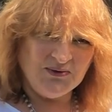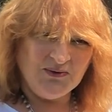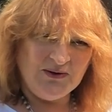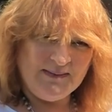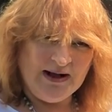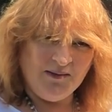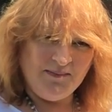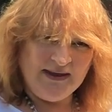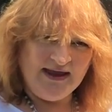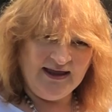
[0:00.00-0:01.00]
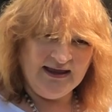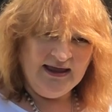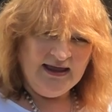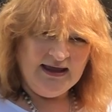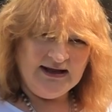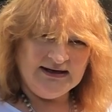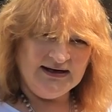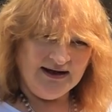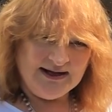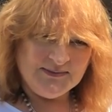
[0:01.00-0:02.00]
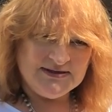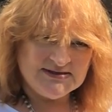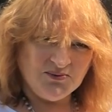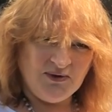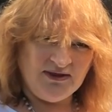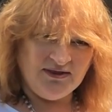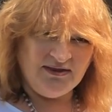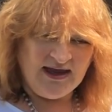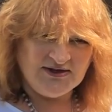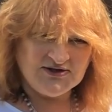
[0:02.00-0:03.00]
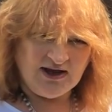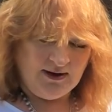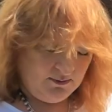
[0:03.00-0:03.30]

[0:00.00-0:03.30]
all about being in alignment with nature,